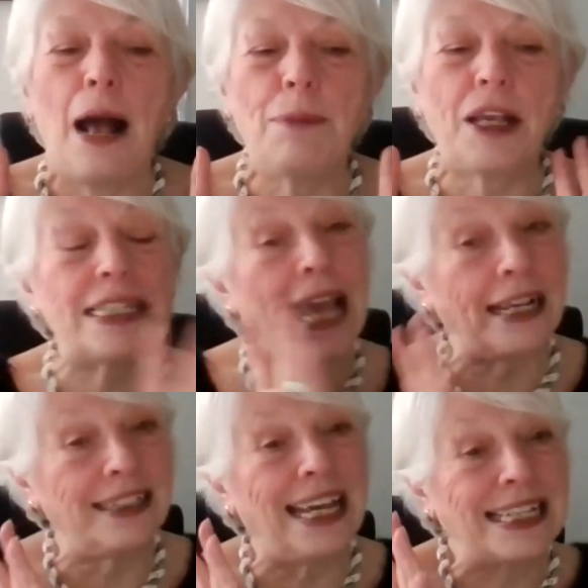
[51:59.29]
because
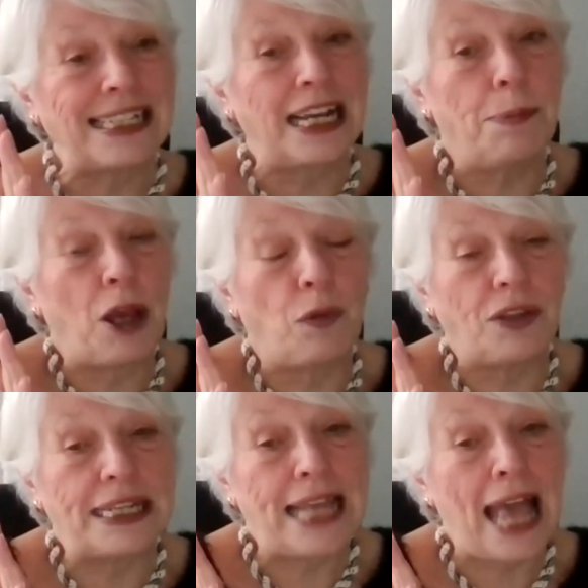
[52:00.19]
it's going to be on
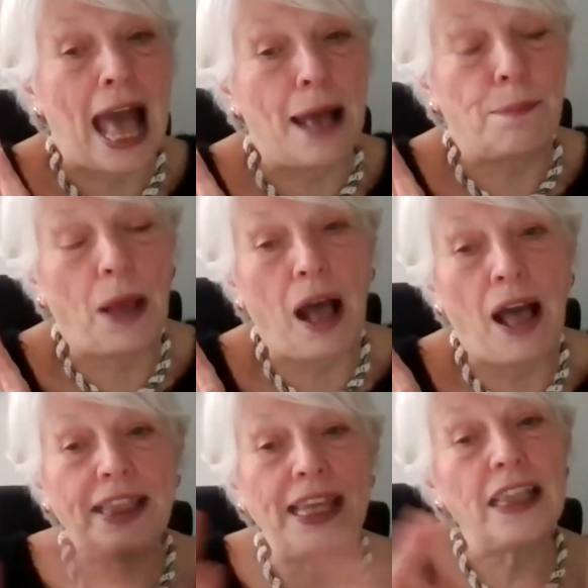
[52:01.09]
the exam.
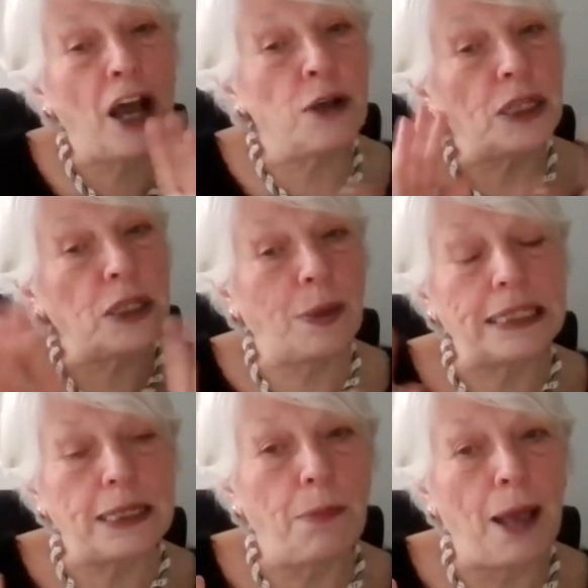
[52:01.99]
I think those are the
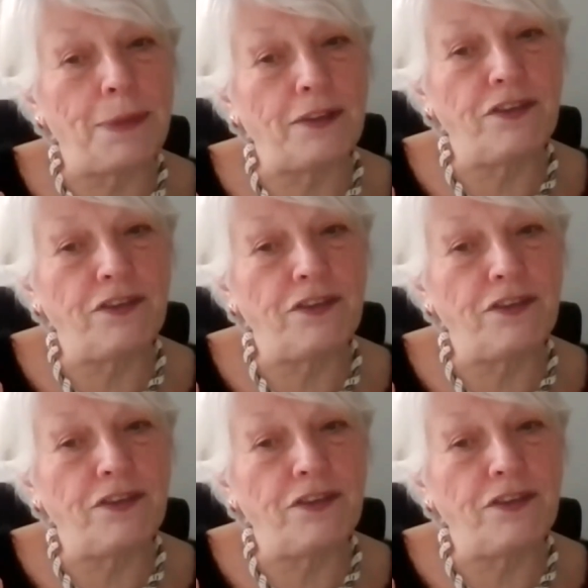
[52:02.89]
ones that might be